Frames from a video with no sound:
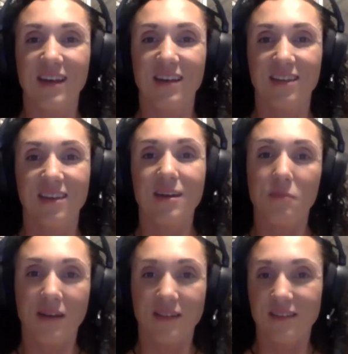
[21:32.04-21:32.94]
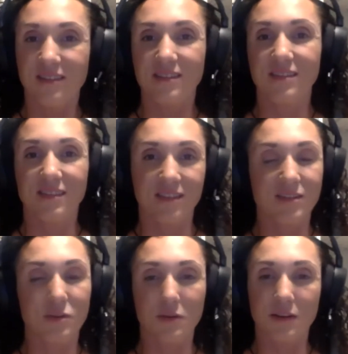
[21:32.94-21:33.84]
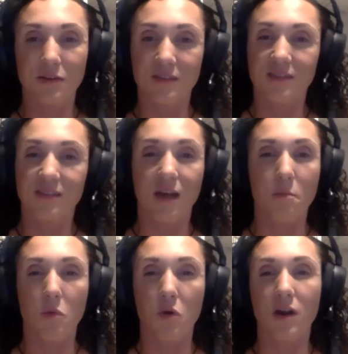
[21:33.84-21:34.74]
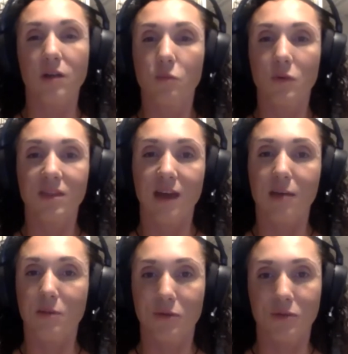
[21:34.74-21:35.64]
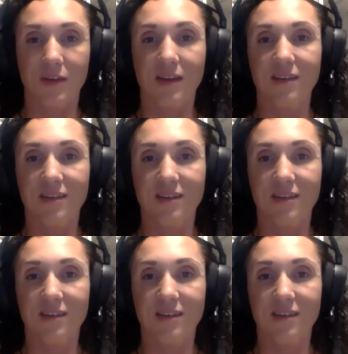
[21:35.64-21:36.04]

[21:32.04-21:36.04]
the imbalances and the scoliosis a lot more with that posing.